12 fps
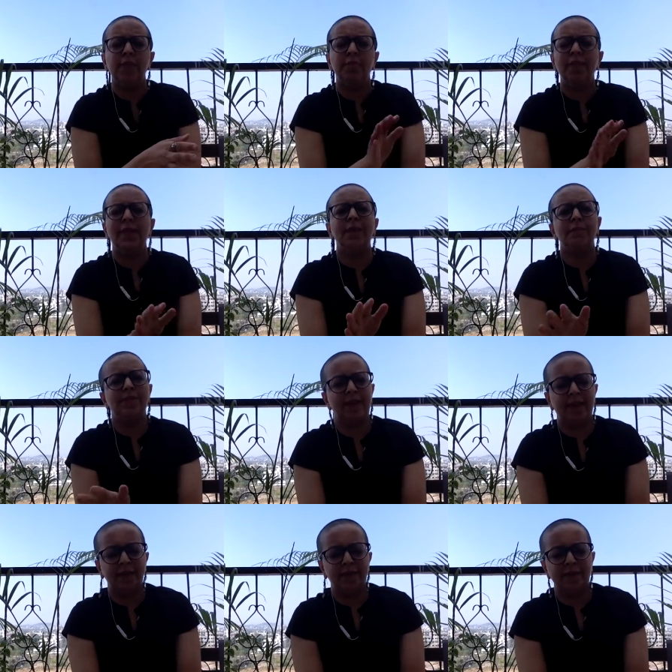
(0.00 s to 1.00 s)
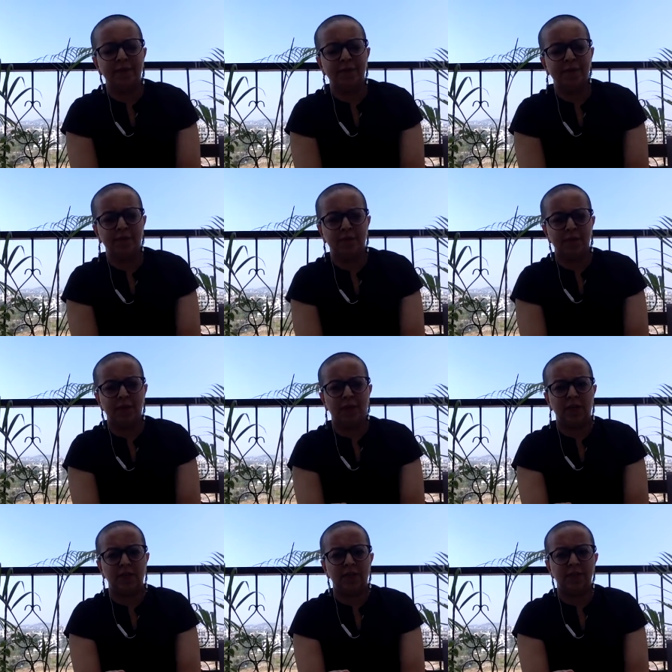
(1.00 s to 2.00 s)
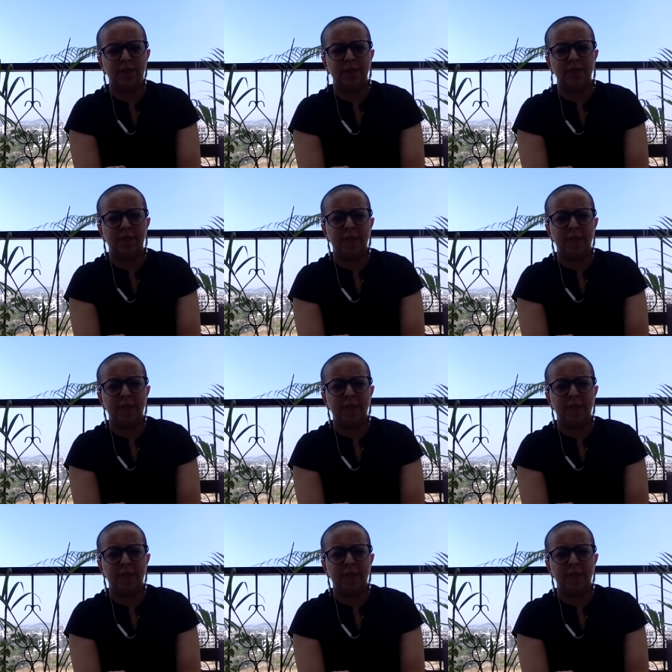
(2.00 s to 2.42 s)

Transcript: became secondary for circus artists.